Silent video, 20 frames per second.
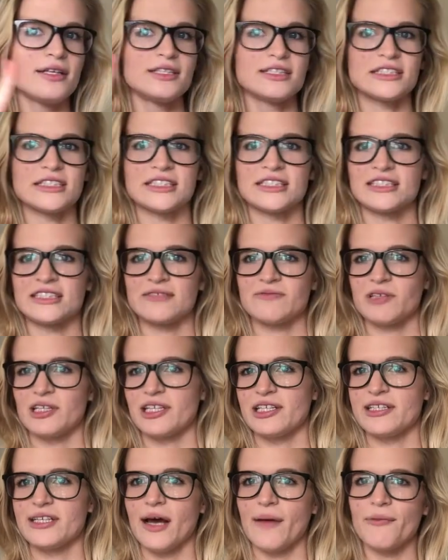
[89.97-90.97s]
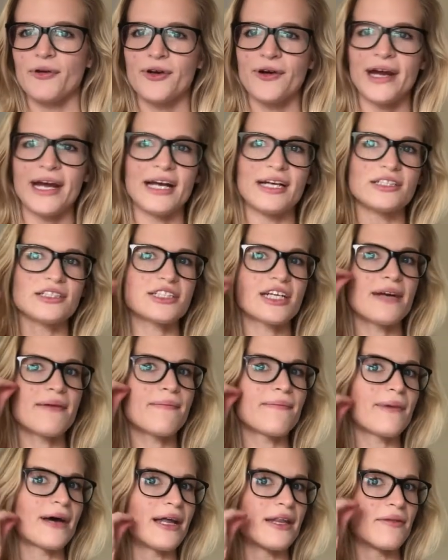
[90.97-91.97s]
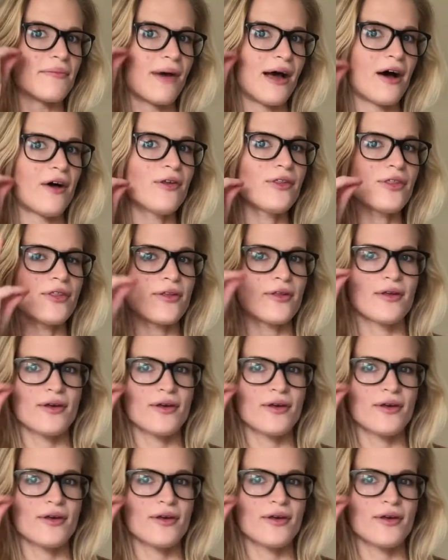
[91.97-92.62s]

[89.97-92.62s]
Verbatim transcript: So this is with a W hand shape by the mouth,